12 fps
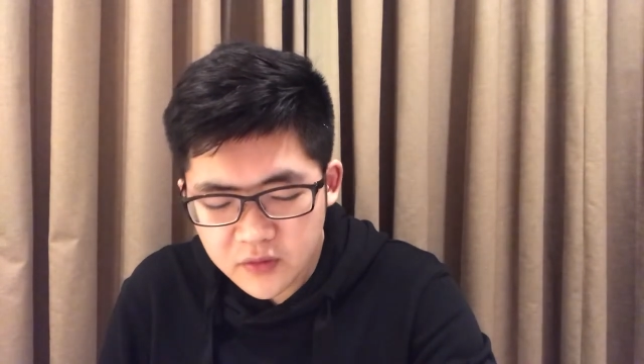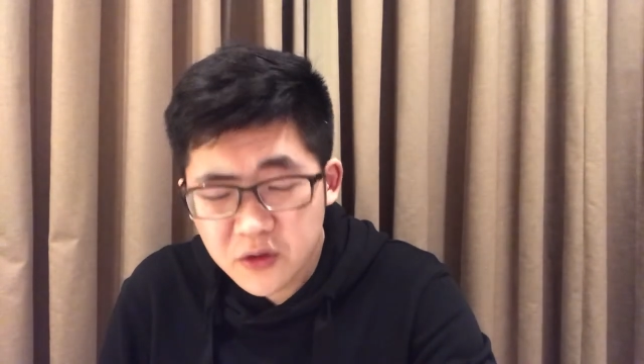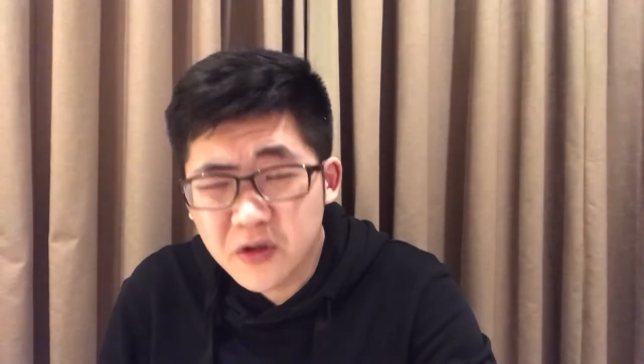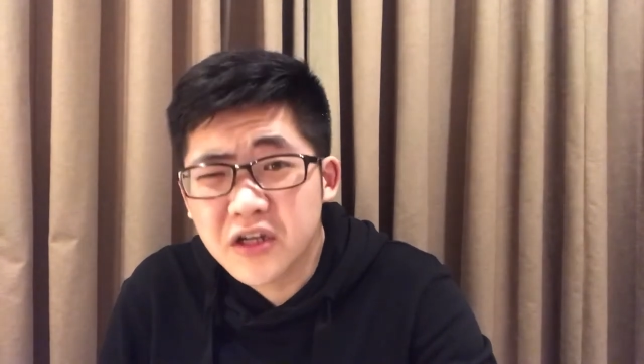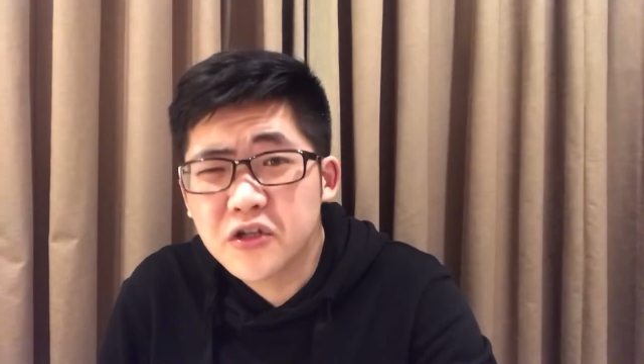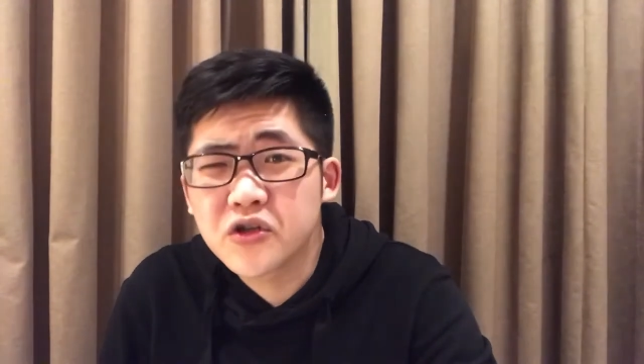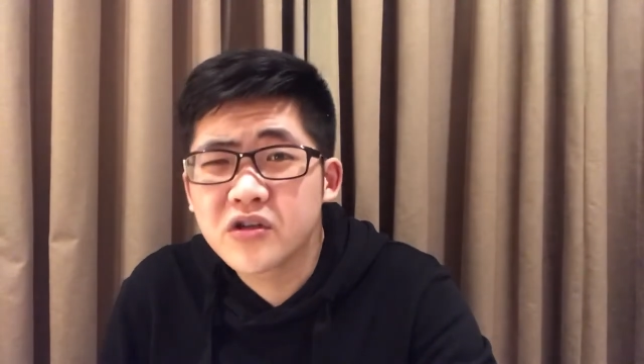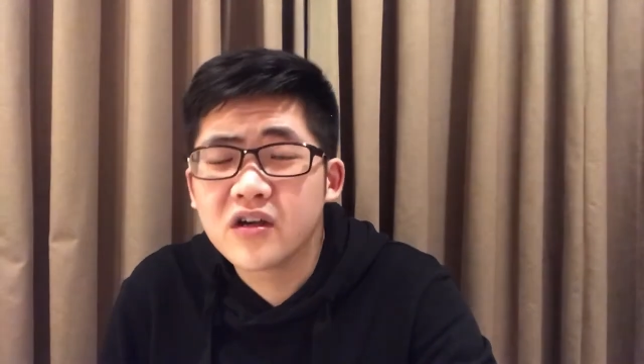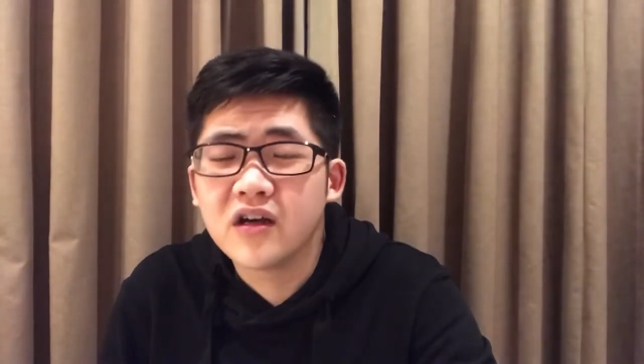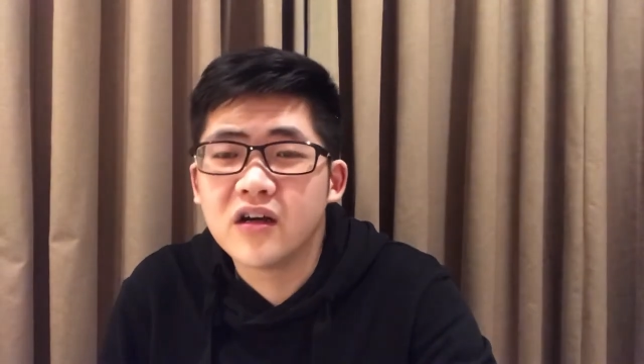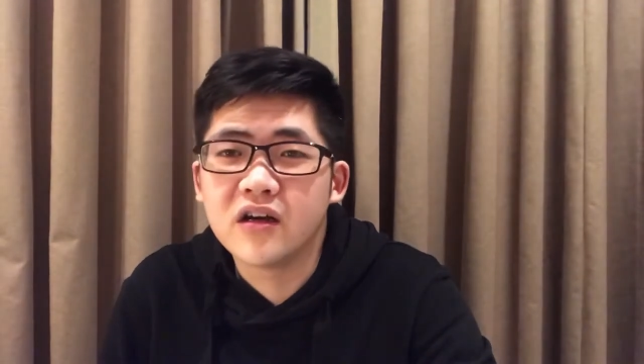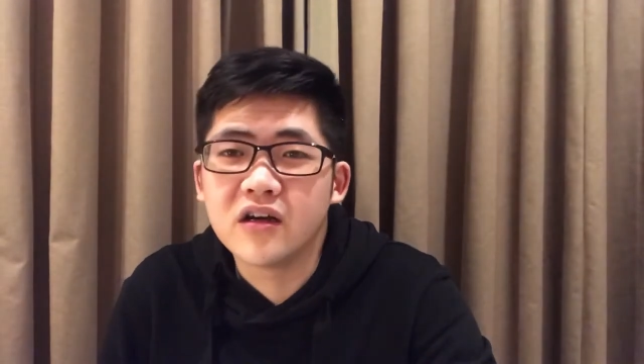You can
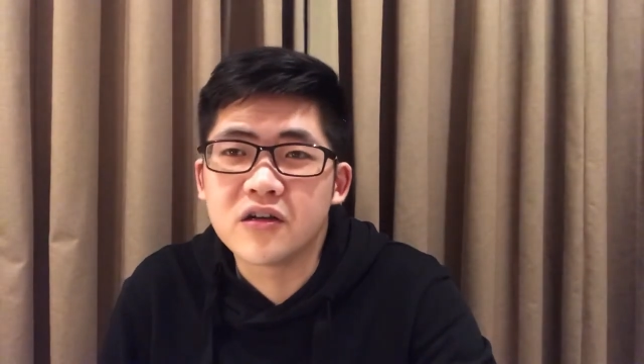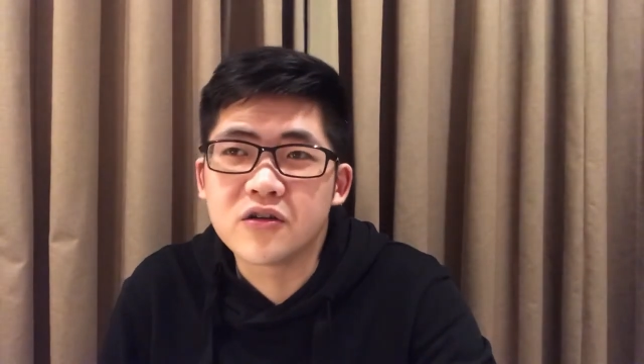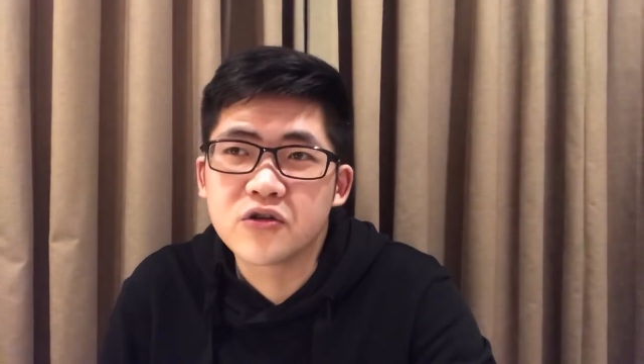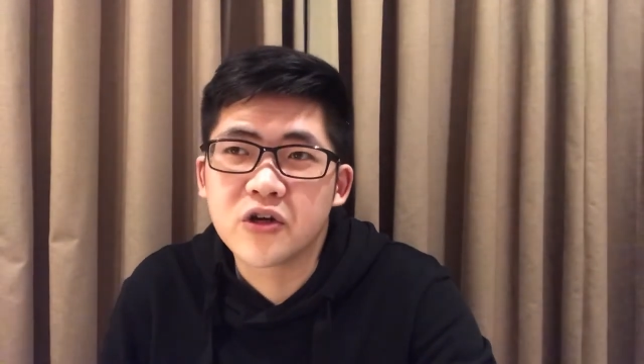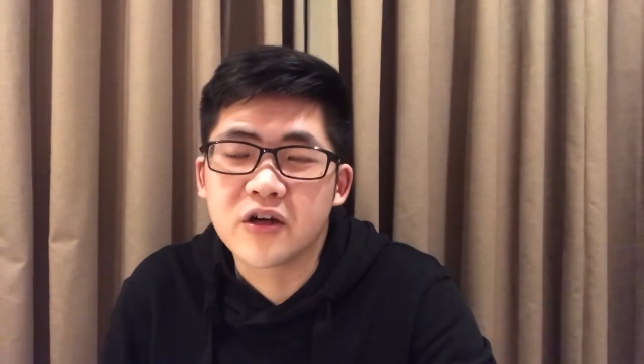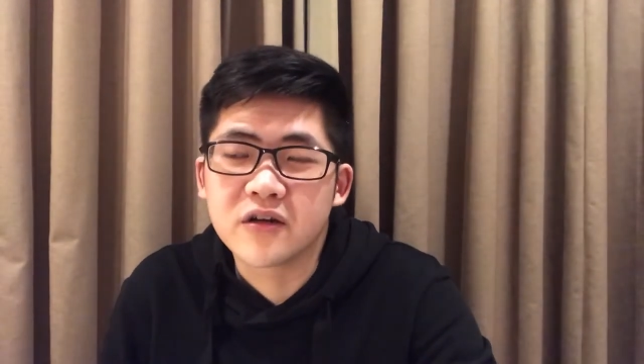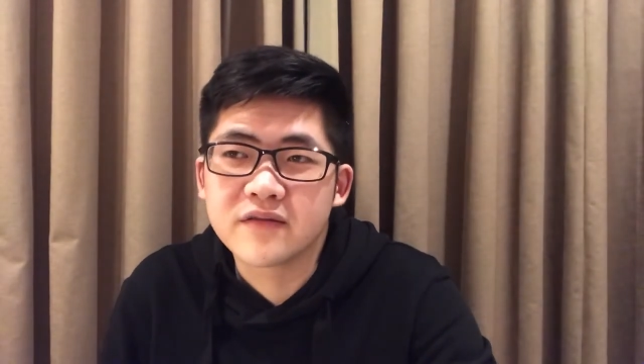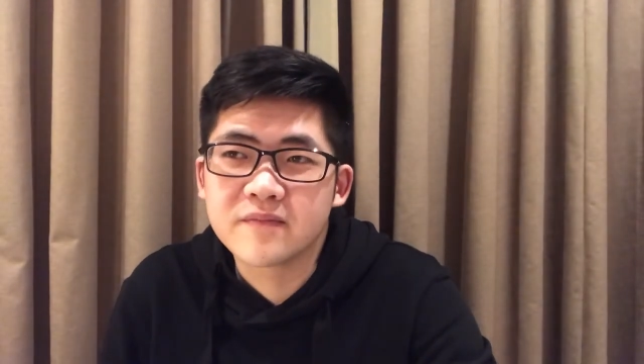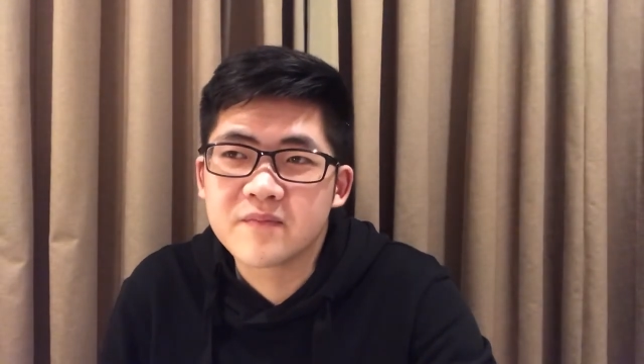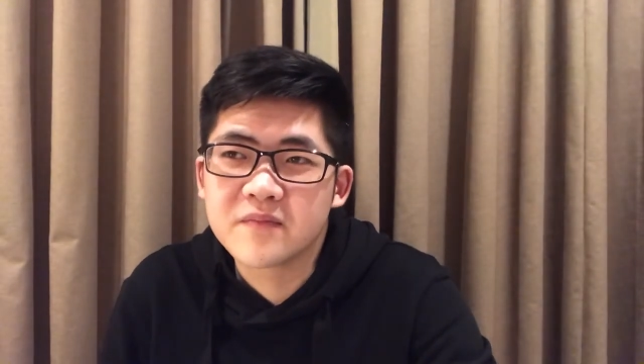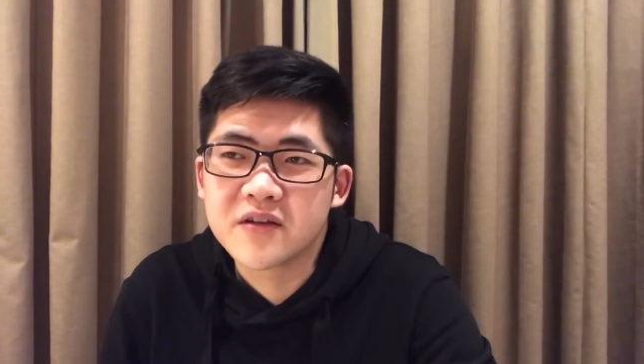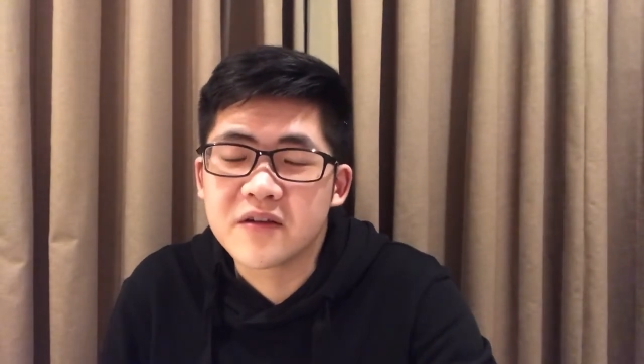check
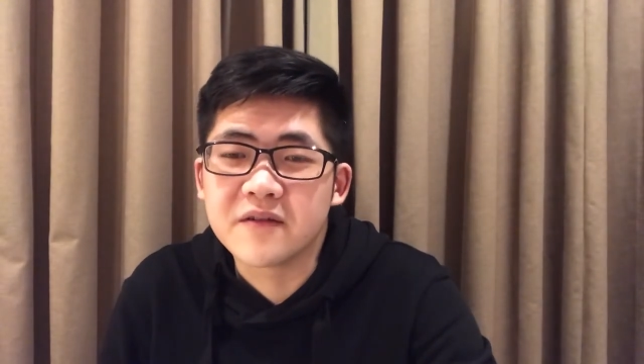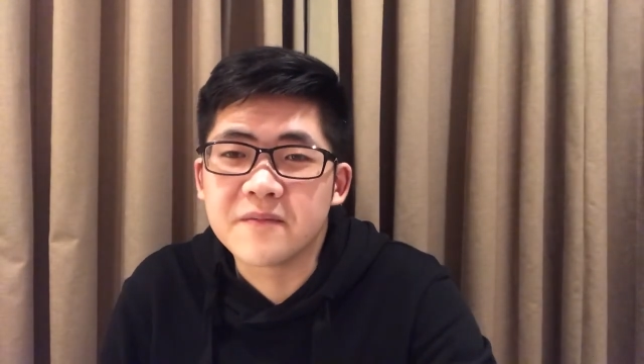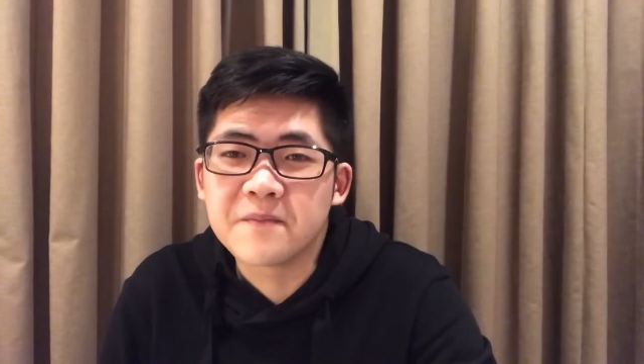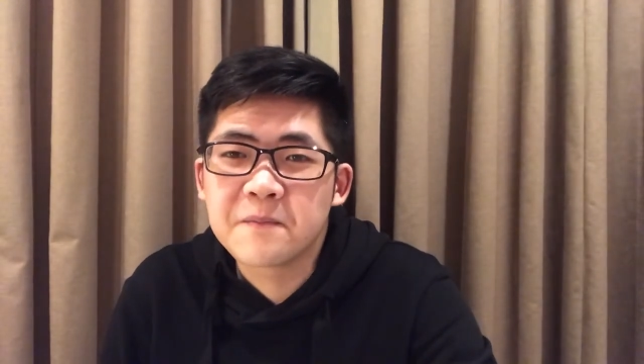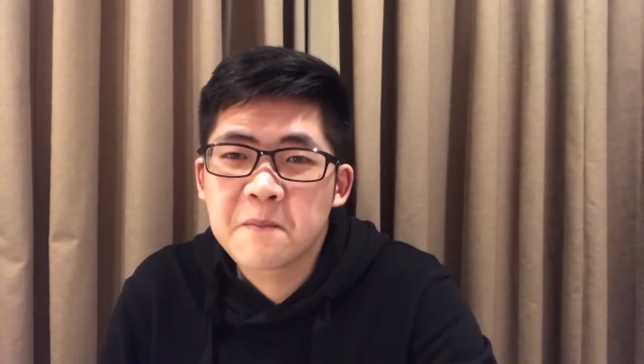the